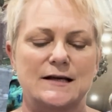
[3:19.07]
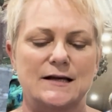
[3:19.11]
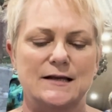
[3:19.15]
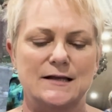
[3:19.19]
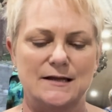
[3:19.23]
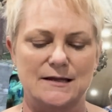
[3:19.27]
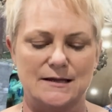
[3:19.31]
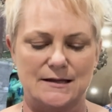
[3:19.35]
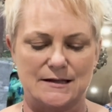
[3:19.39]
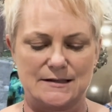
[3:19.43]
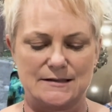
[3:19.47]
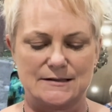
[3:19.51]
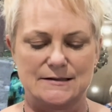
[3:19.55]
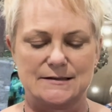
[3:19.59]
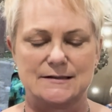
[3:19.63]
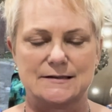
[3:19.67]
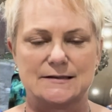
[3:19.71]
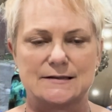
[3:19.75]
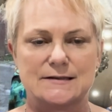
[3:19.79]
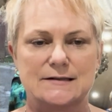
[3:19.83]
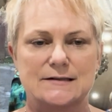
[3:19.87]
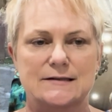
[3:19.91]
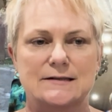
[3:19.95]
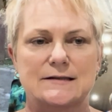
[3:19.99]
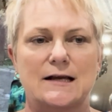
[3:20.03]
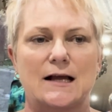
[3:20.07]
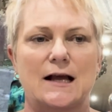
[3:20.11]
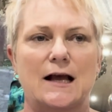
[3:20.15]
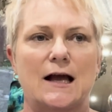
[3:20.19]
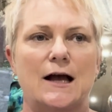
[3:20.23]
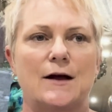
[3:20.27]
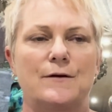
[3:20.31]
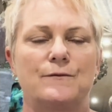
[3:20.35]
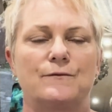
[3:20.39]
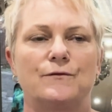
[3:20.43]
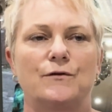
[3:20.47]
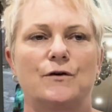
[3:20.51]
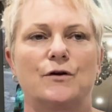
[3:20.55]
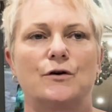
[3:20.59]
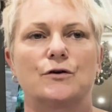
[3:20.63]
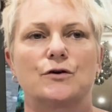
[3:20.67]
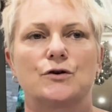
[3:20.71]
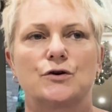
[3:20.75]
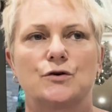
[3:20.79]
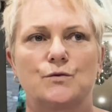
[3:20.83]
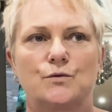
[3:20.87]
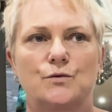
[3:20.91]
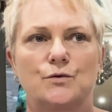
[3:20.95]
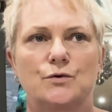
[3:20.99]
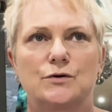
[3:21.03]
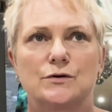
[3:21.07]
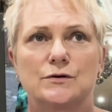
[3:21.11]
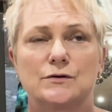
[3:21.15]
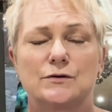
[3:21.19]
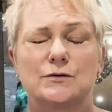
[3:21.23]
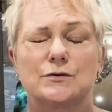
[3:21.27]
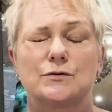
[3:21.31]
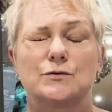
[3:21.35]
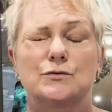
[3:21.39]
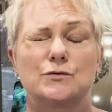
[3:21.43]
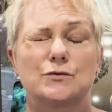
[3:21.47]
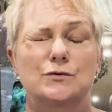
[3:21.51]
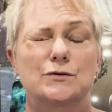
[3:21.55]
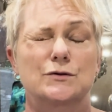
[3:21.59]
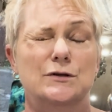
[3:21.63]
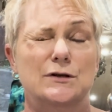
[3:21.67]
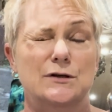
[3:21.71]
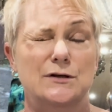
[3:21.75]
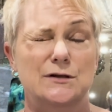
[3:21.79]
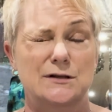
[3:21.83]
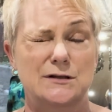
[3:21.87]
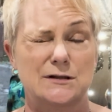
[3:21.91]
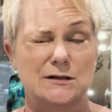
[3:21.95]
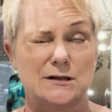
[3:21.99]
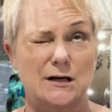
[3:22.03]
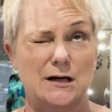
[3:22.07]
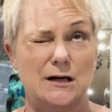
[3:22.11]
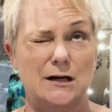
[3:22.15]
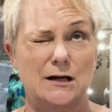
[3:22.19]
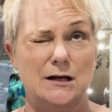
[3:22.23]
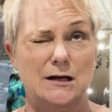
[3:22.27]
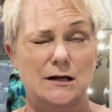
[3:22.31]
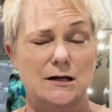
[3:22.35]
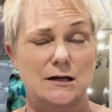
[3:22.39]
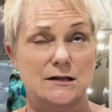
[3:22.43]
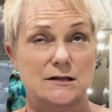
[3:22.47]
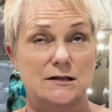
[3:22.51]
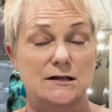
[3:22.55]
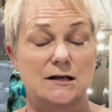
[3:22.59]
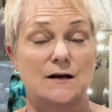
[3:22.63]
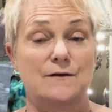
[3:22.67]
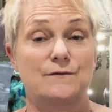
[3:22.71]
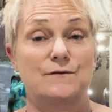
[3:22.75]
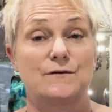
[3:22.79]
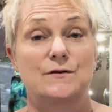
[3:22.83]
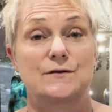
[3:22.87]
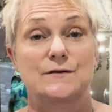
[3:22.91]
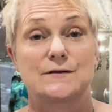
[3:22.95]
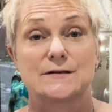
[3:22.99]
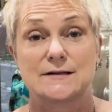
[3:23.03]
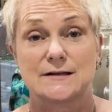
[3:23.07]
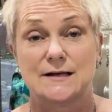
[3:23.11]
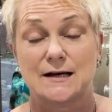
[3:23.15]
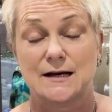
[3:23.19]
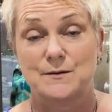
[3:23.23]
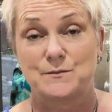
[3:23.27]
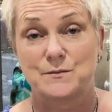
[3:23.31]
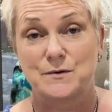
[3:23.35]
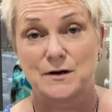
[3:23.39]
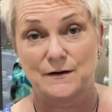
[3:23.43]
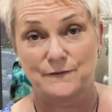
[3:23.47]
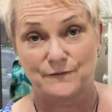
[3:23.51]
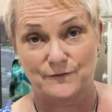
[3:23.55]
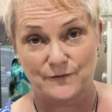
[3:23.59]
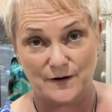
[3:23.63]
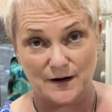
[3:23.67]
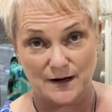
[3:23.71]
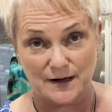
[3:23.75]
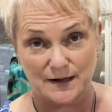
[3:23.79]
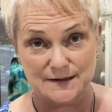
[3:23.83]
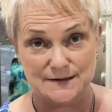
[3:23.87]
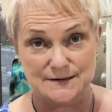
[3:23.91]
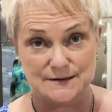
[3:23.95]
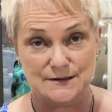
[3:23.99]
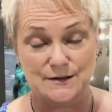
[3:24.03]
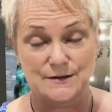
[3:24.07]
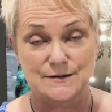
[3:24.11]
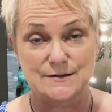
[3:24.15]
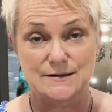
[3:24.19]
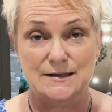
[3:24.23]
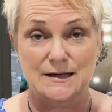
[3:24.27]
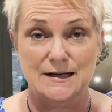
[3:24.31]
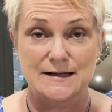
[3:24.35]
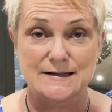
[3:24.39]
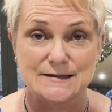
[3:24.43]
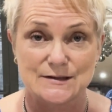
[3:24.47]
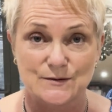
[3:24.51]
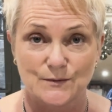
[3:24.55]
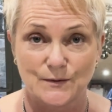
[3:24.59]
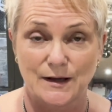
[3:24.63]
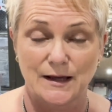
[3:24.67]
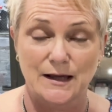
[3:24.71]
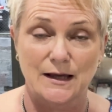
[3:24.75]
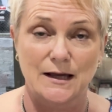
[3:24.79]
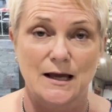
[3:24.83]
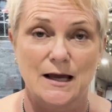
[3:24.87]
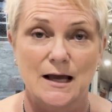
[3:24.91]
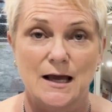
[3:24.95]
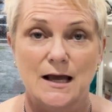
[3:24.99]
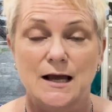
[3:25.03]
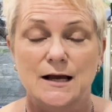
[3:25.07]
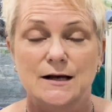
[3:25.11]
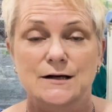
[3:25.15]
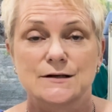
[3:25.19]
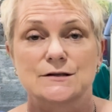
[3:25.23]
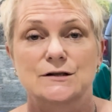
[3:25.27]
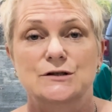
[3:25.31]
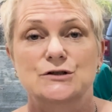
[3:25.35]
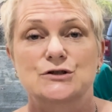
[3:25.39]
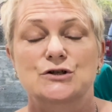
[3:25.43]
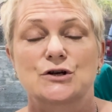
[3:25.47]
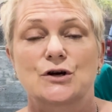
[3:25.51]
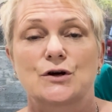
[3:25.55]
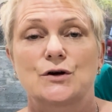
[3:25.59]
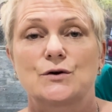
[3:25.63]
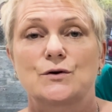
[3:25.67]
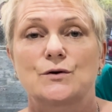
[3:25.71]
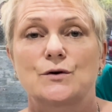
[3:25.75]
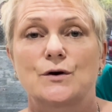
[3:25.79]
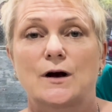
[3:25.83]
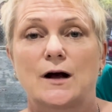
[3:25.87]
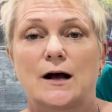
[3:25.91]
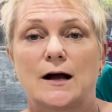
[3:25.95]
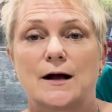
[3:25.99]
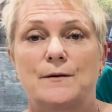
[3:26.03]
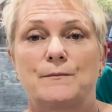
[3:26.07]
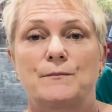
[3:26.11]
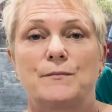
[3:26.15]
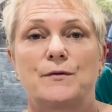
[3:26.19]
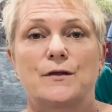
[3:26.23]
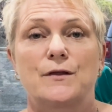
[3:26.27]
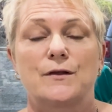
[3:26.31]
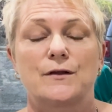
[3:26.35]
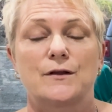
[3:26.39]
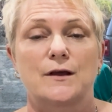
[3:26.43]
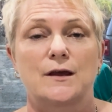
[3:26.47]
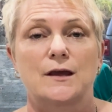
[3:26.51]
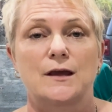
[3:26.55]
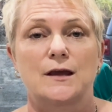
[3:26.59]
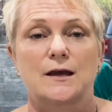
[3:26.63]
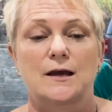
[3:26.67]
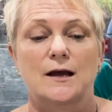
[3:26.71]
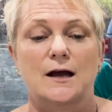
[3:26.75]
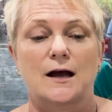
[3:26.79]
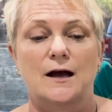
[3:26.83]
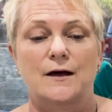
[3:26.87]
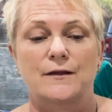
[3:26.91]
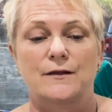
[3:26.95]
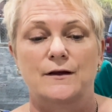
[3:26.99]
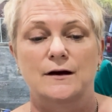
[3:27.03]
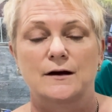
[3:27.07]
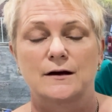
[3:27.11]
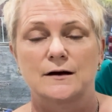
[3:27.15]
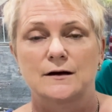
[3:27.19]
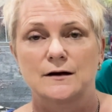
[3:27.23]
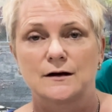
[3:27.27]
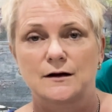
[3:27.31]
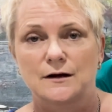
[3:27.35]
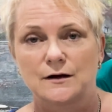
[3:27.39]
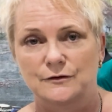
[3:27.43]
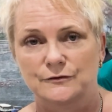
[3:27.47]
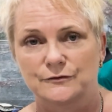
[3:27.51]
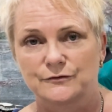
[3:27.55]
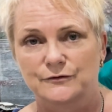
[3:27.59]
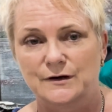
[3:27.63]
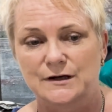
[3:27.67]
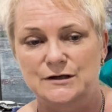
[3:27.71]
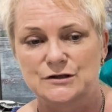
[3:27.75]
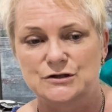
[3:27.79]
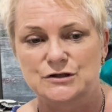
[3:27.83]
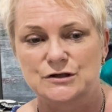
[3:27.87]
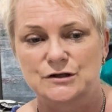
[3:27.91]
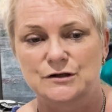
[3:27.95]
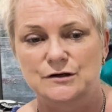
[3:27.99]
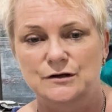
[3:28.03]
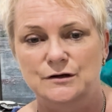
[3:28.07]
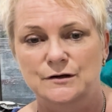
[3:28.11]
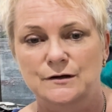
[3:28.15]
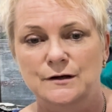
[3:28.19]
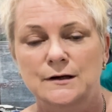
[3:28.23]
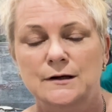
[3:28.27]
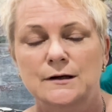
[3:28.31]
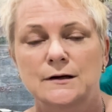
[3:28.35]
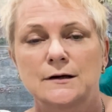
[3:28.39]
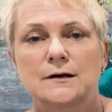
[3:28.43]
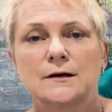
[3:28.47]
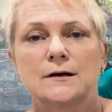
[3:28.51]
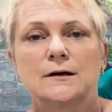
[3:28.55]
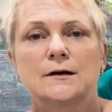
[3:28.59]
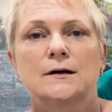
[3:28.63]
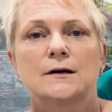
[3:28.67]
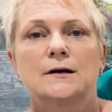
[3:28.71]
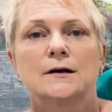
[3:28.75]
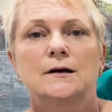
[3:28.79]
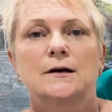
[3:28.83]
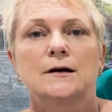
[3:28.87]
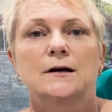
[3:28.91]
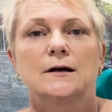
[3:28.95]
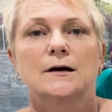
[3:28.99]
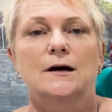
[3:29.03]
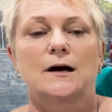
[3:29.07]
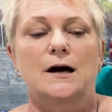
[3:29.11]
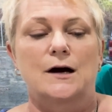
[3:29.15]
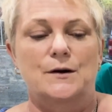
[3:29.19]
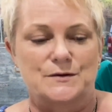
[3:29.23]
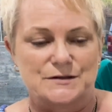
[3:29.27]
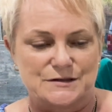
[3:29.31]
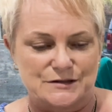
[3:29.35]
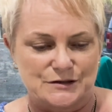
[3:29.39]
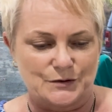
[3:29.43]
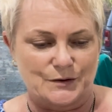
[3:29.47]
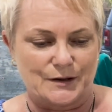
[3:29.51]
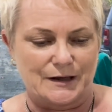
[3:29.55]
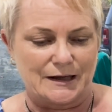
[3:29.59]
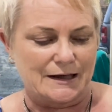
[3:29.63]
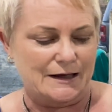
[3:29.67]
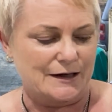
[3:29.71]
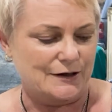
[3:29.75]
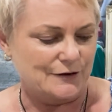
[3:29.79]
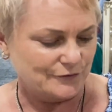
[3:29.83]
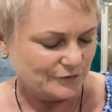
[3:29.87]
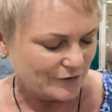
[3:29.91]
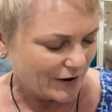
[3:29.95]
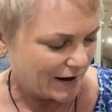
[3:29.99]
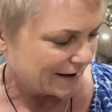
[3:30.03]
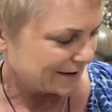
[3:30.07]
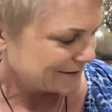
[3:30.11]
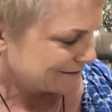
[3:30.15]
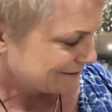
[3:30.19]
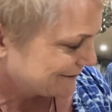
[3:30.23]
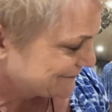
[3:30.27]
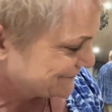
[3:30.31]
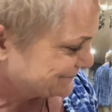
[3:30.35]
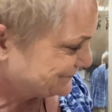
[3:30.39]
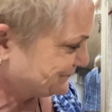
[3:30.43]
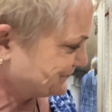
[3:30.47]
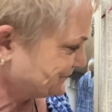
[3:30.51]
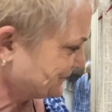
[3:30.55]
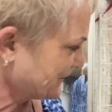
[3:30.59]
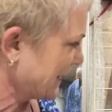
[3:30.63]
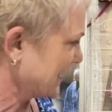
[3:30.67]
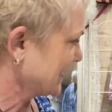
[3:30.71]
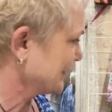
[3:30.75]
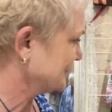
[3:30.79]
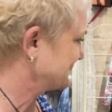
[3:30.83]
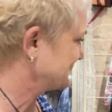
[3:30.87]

in this vlog. You would have also seen it if you'd seen my Friday sews last week, because I showed the other alteration I was doing. Right, now,